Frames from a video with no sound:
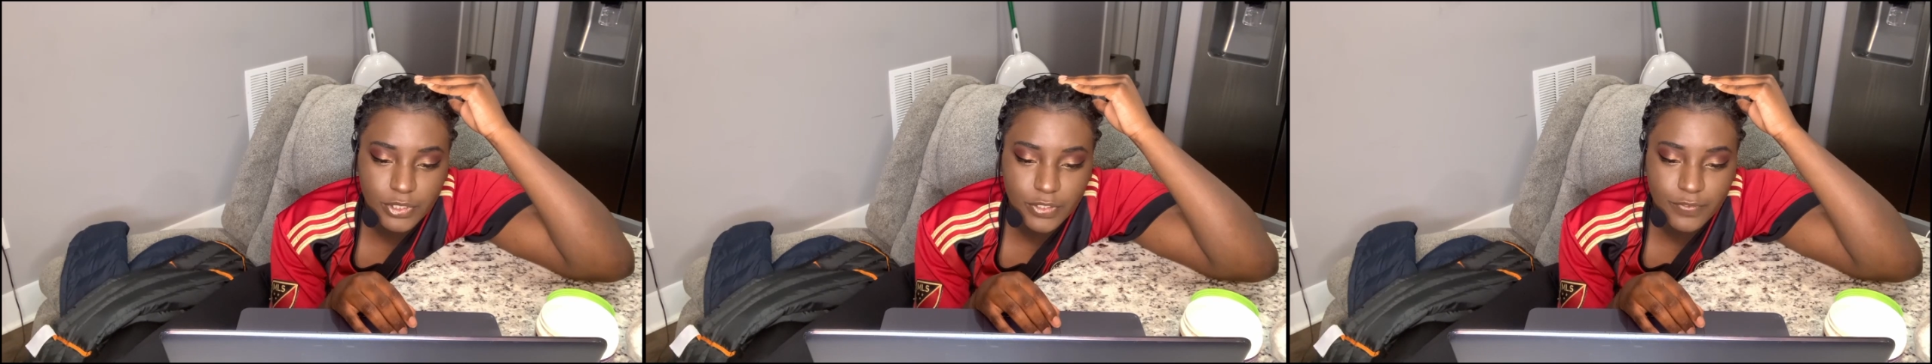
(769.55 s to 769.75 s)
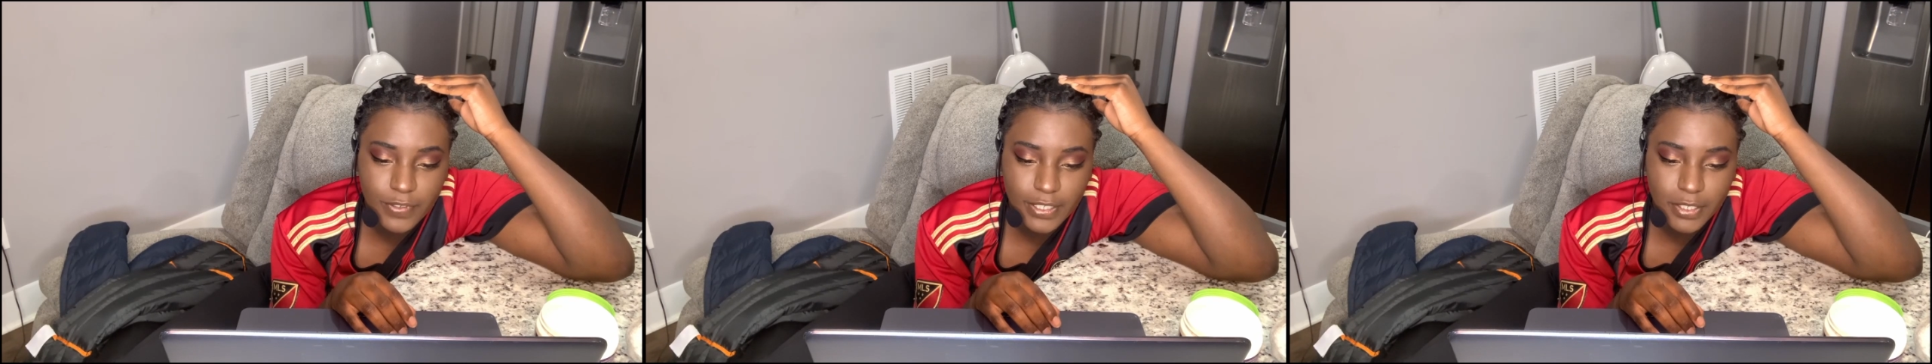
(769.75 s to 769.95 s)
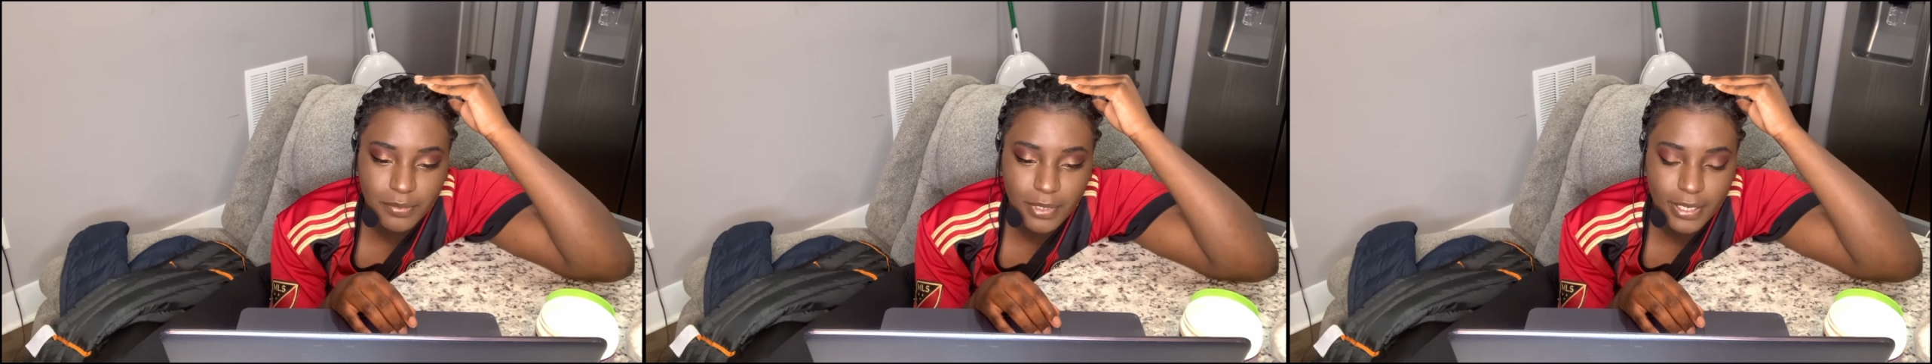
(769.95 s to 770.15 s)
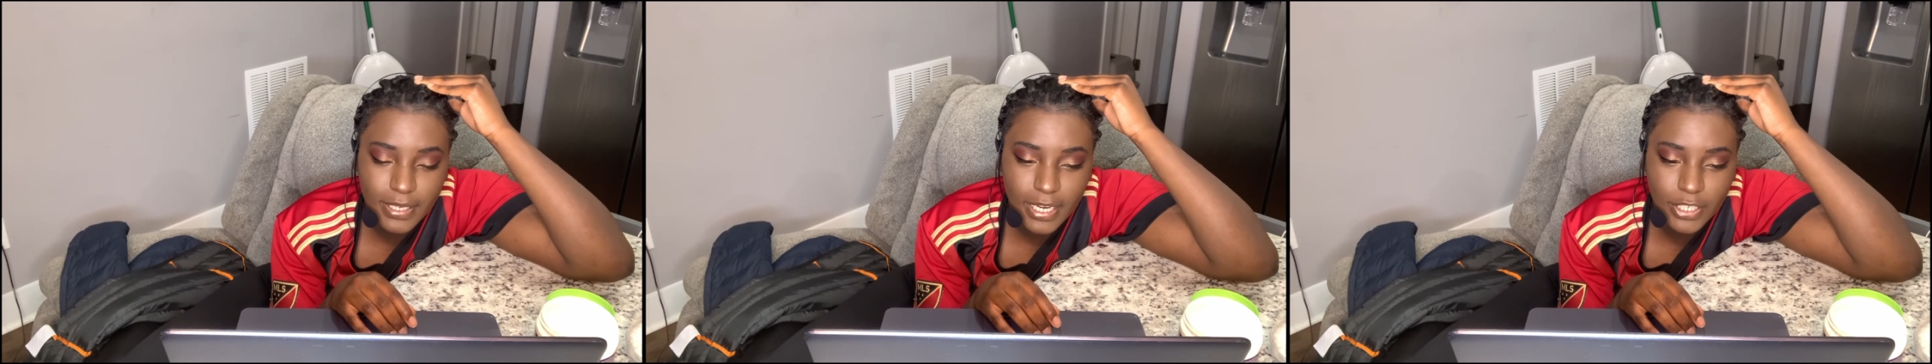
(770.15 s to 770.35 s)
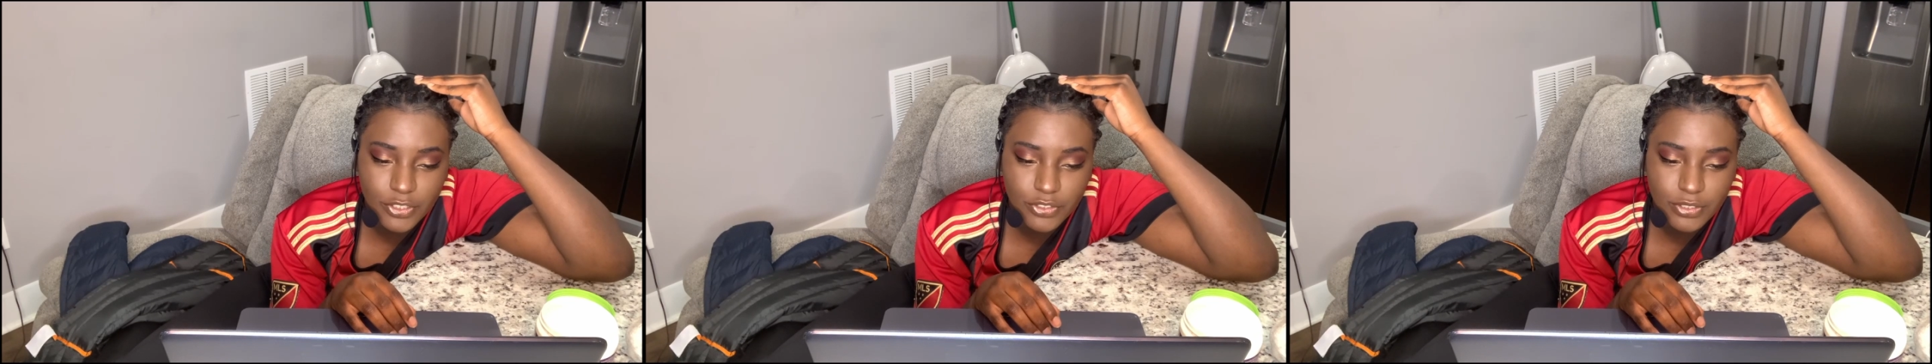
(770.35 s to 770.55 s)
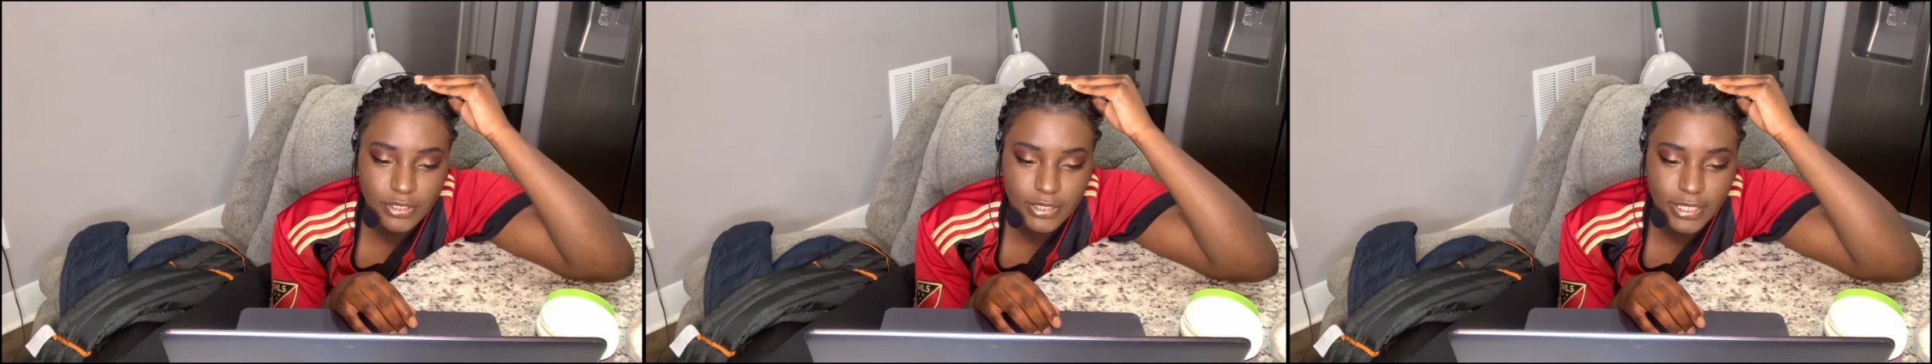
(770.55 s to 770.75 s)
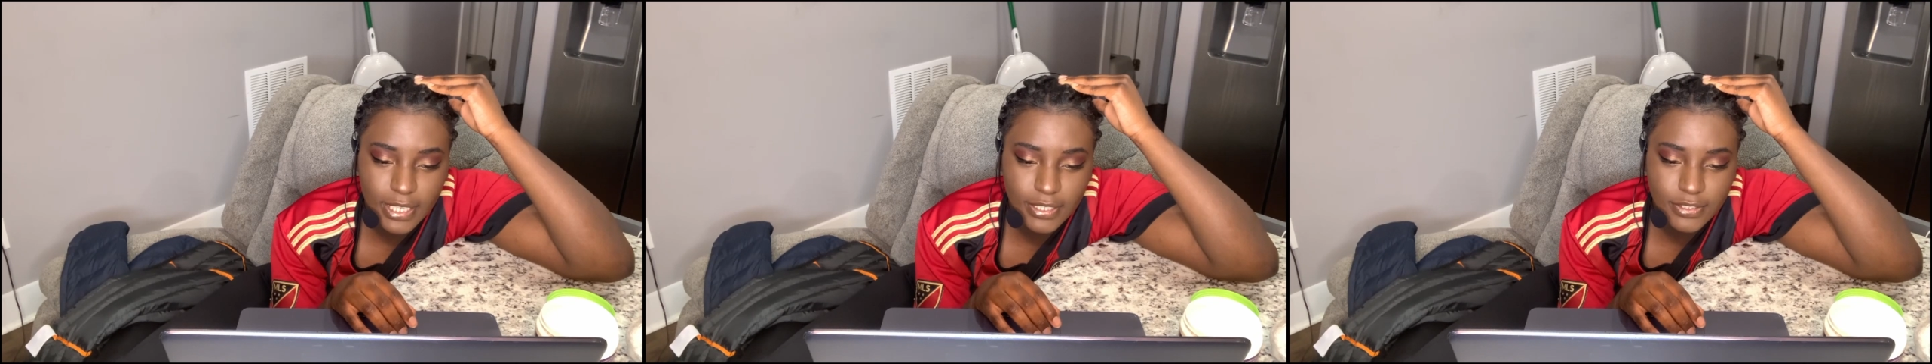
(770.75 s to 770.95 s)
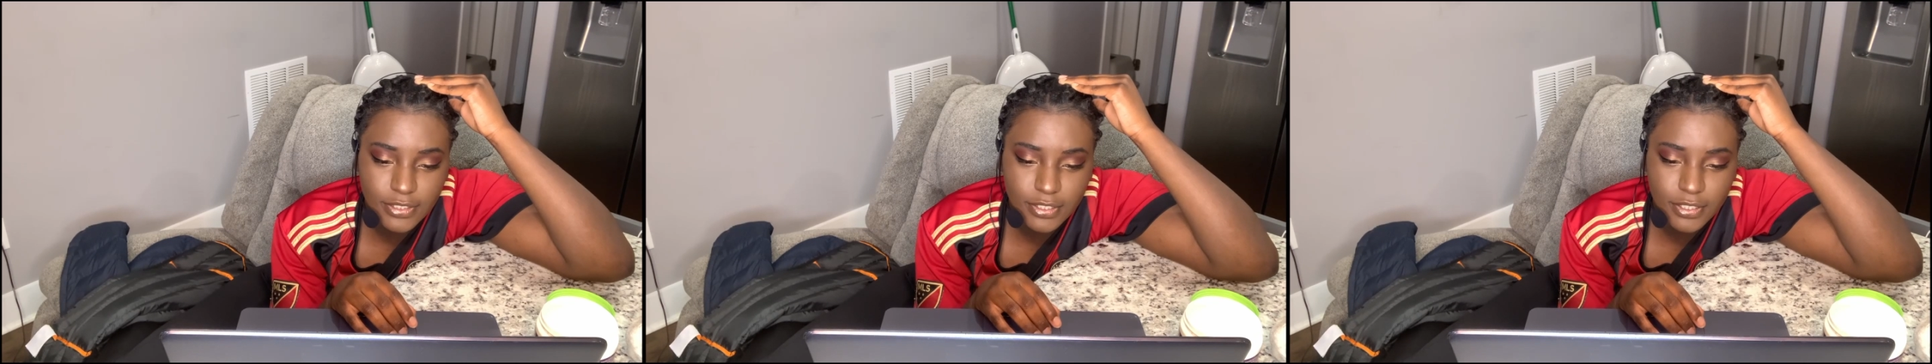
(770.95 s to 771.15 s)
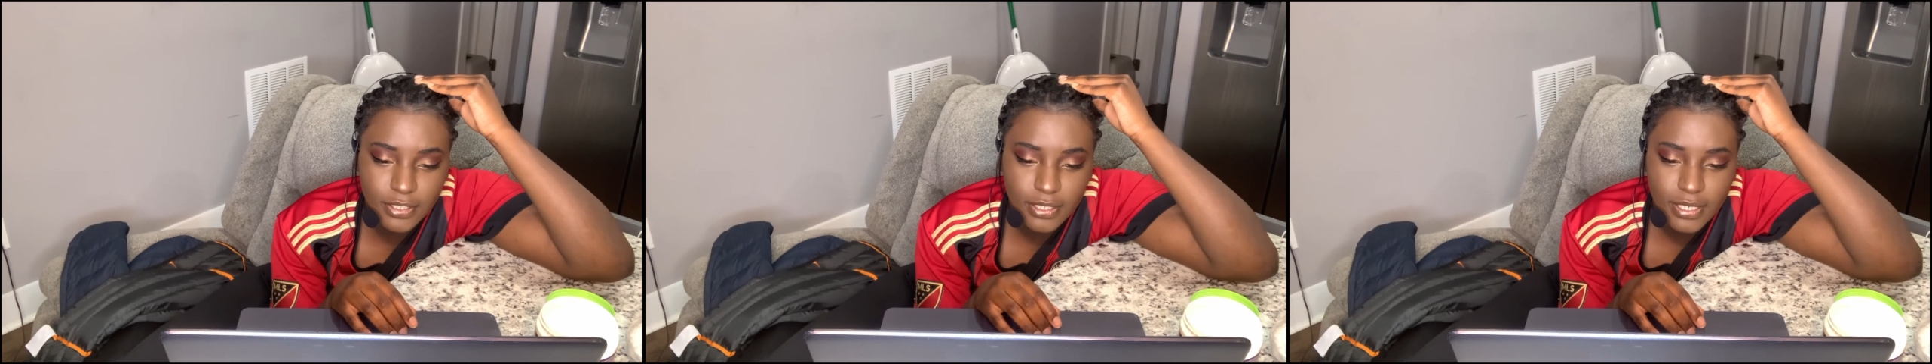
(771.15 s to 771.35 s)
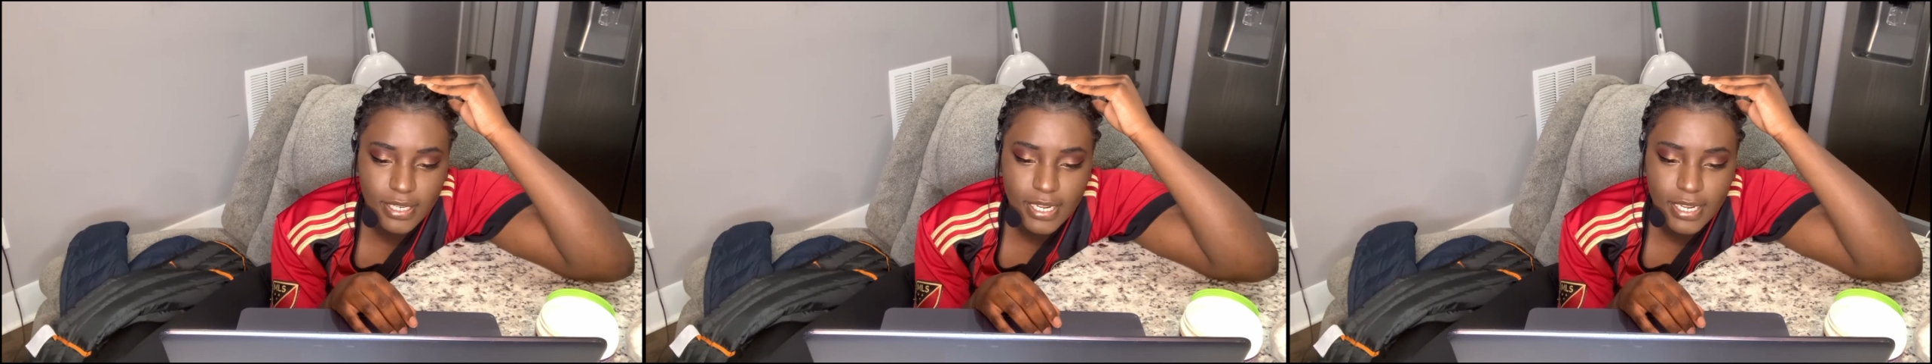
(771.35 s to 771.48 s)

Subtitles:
affected by natural disaster,